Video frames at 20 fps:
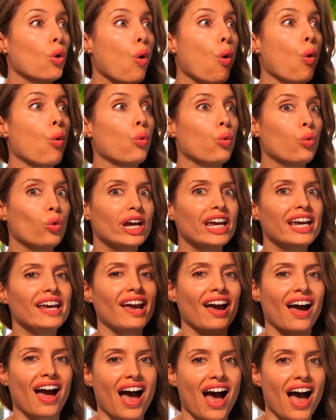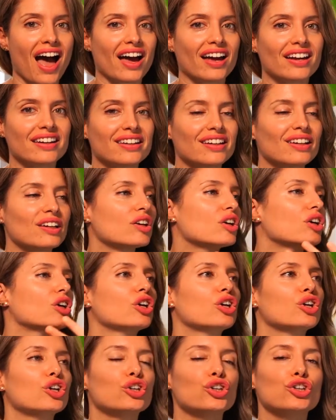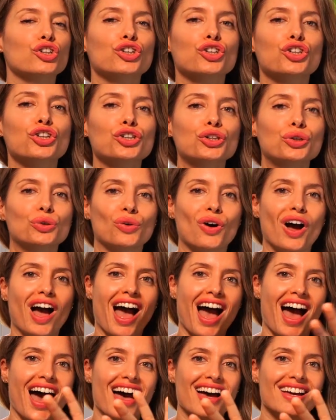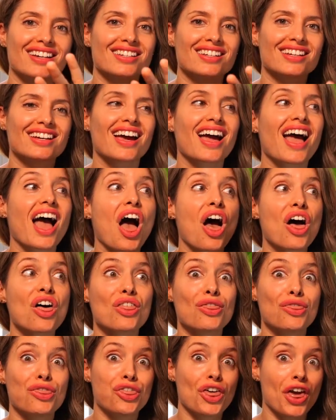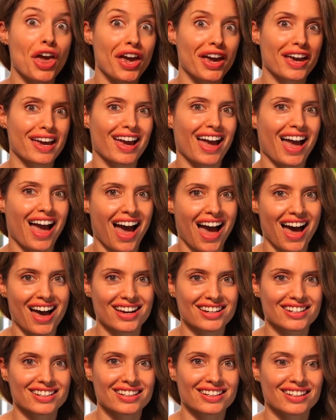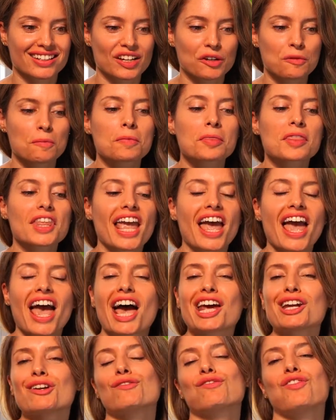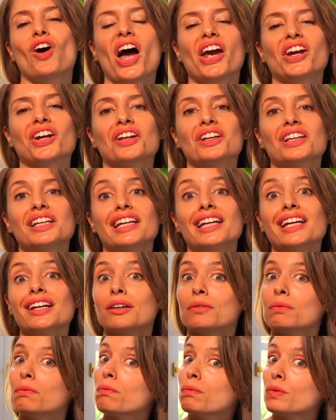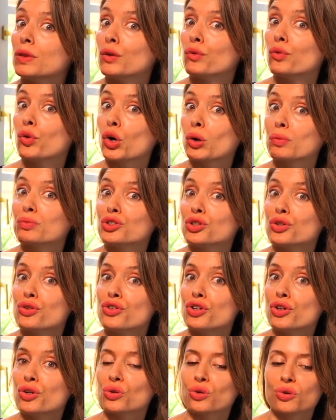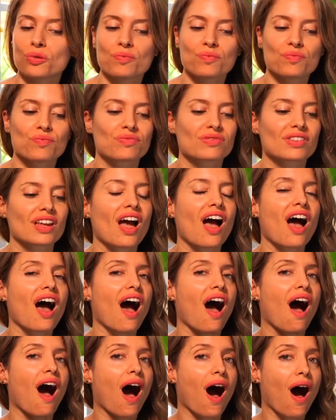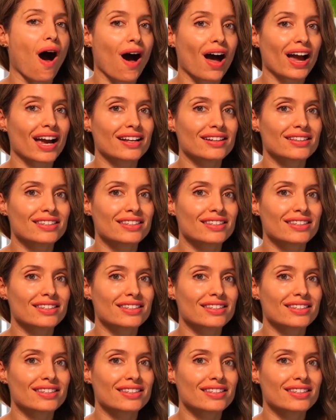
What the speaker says: we had, you had, they had. And finally, the verb to do. I